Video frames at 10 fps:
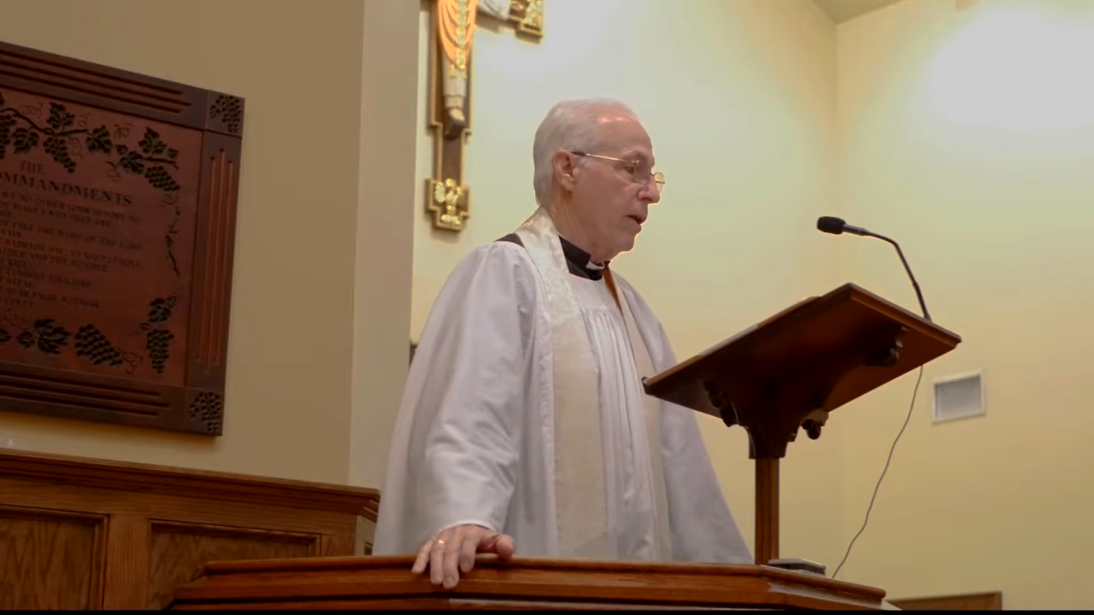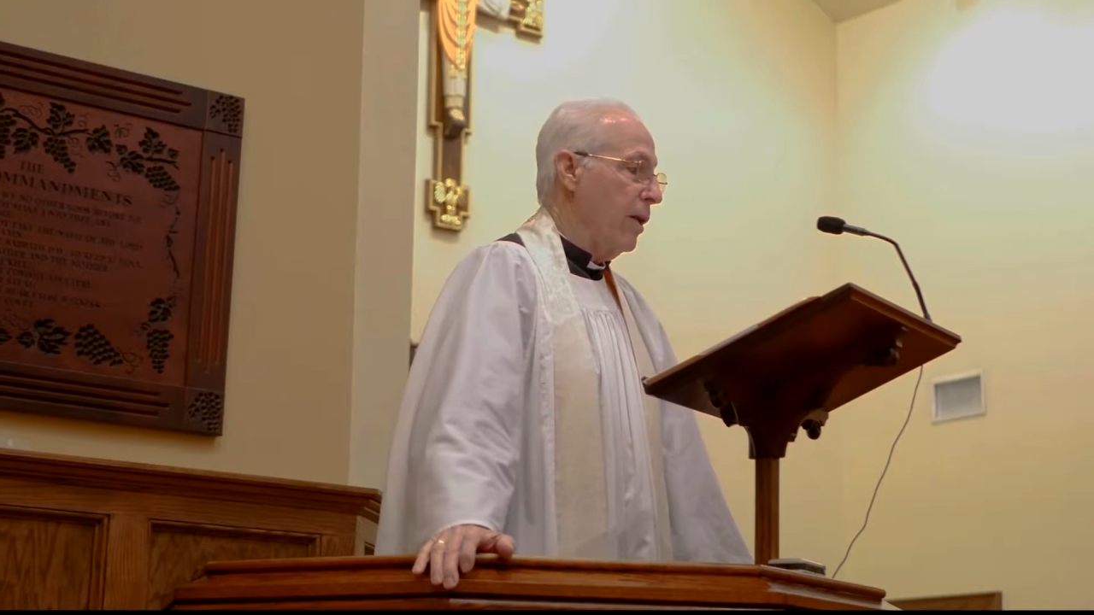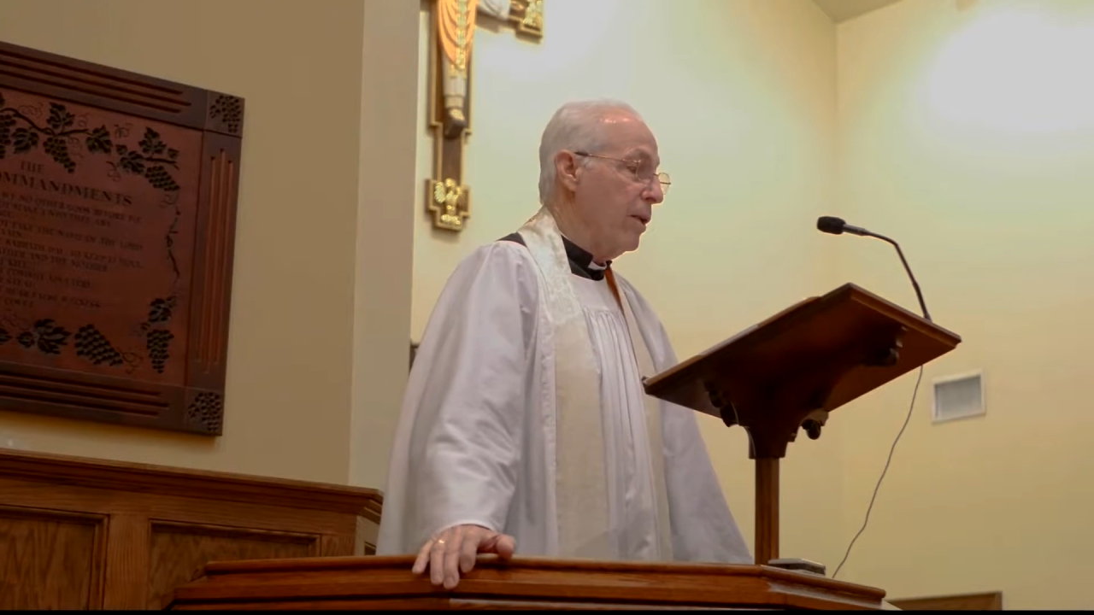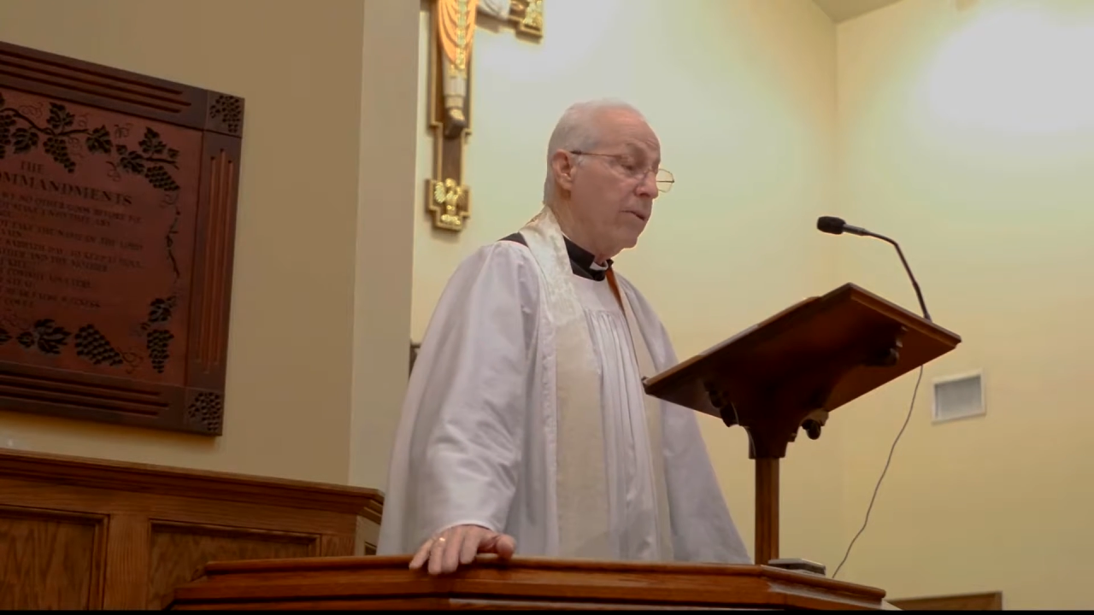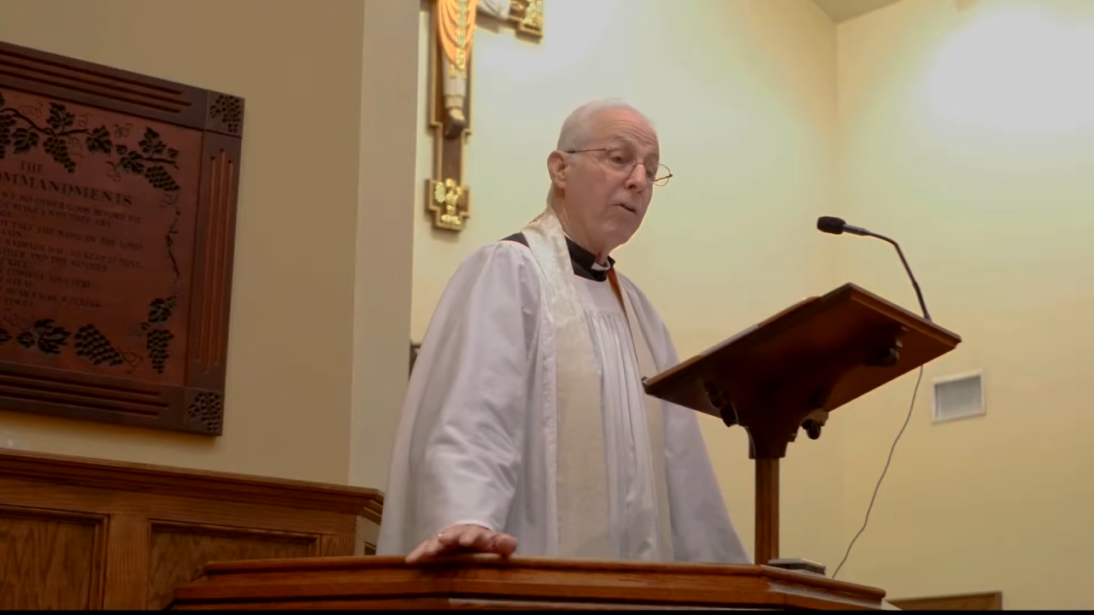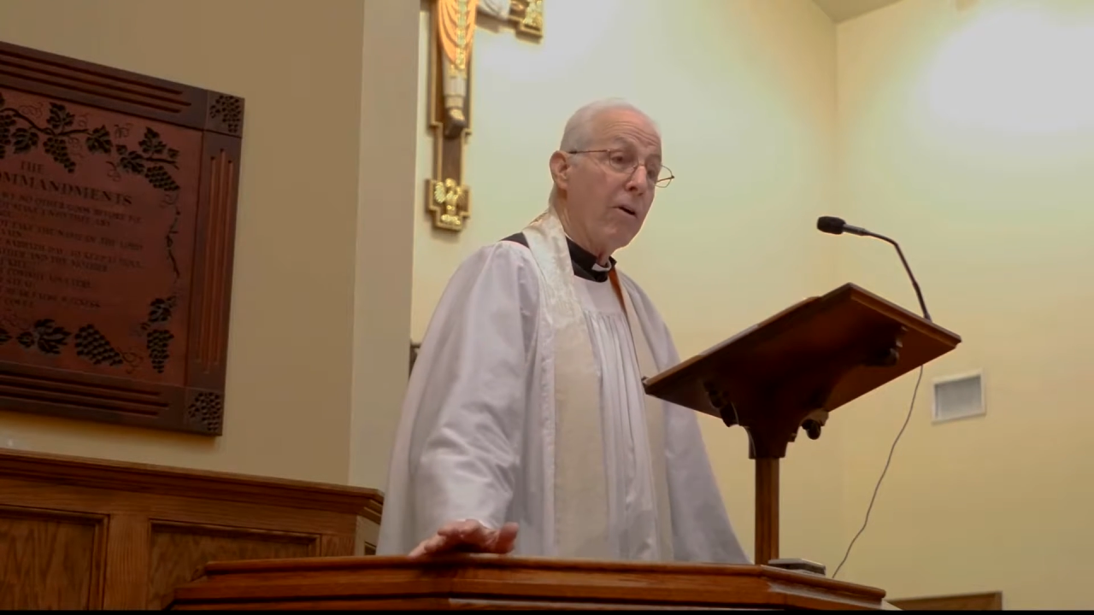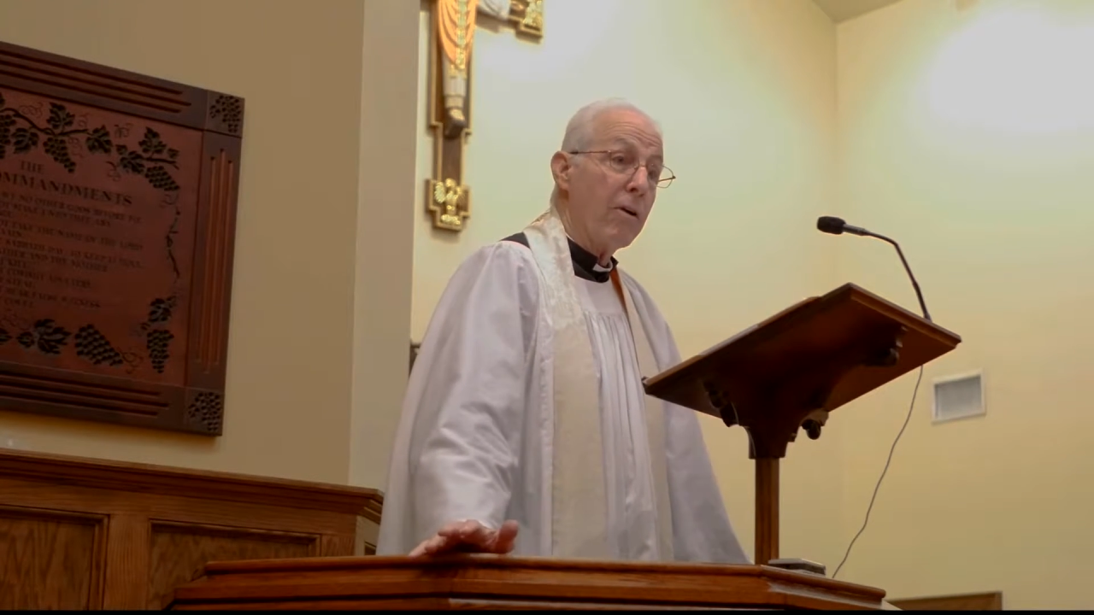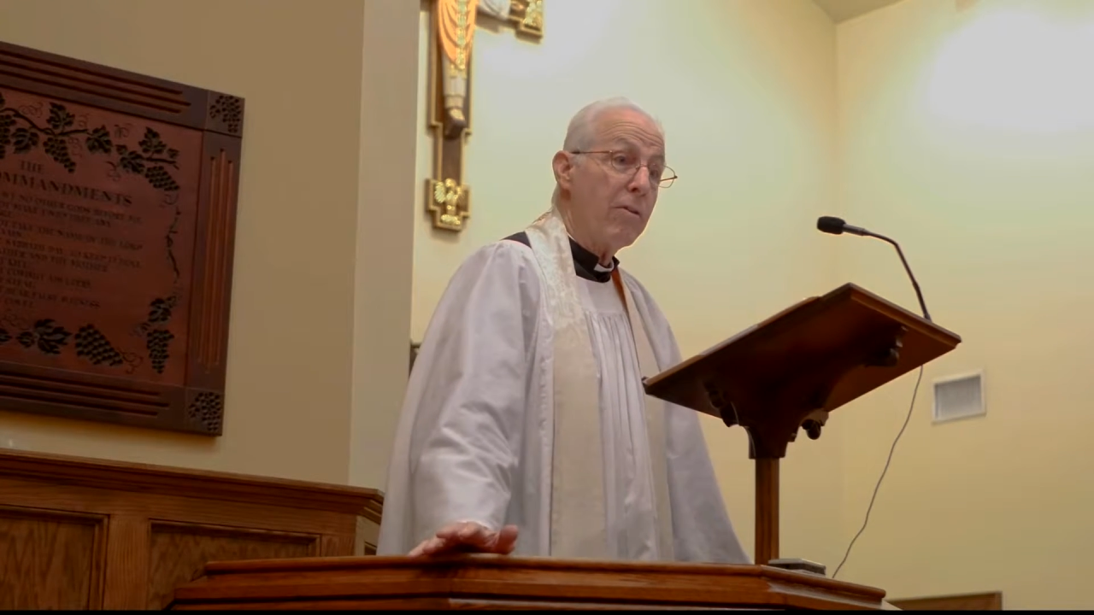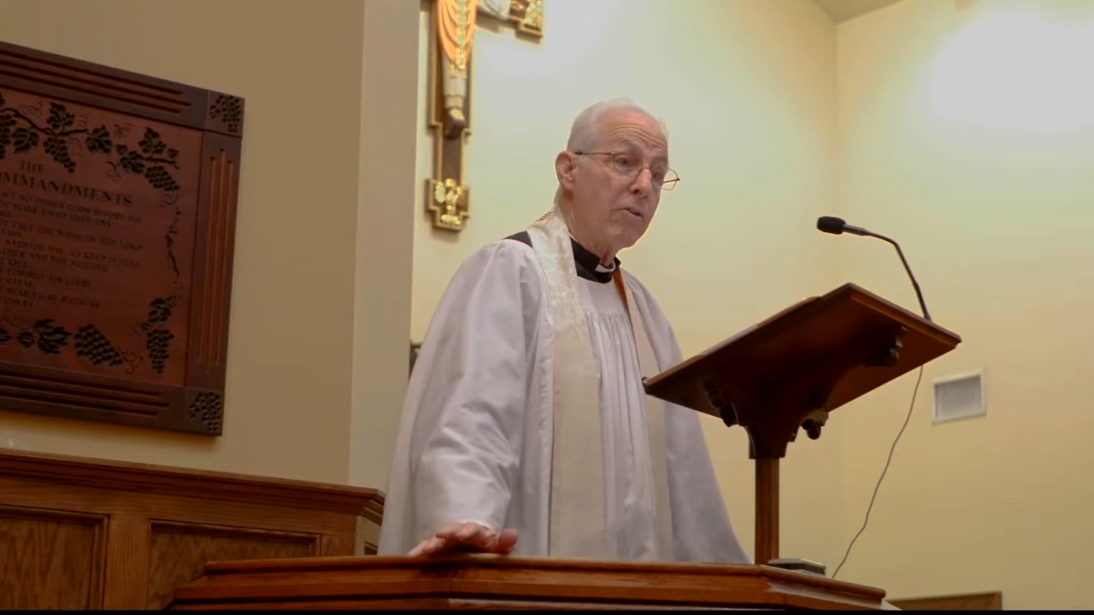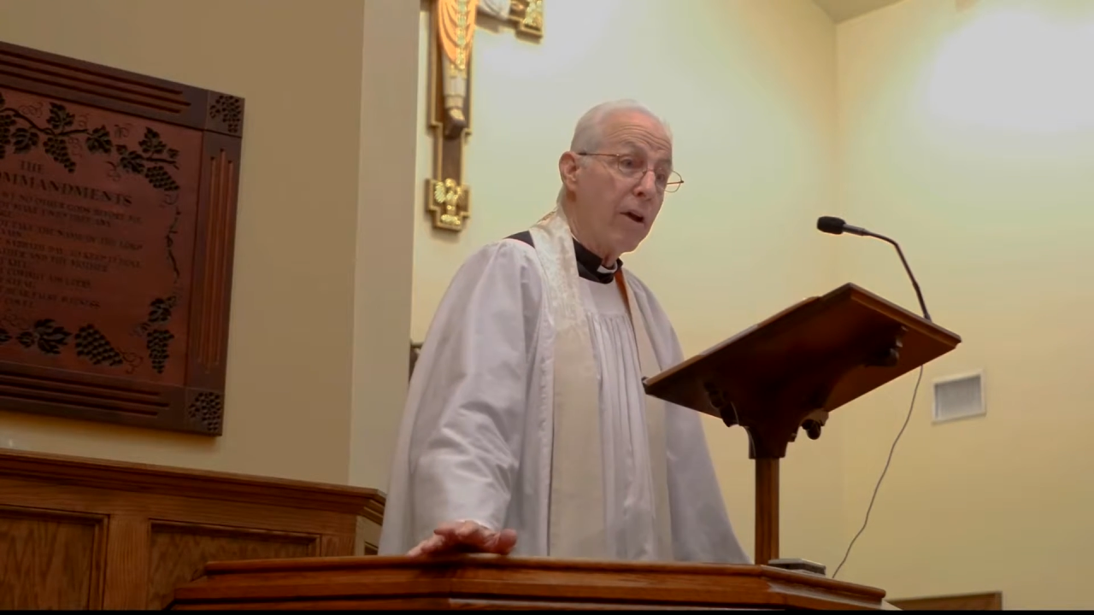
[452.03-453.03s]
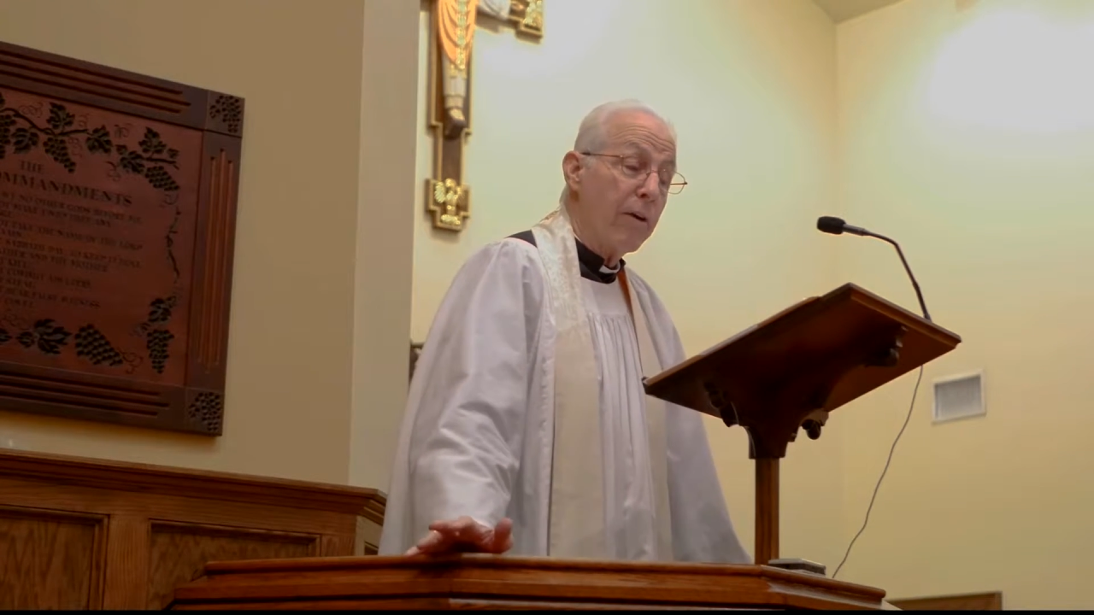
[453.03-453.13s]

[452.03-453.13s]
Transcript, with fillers: It turns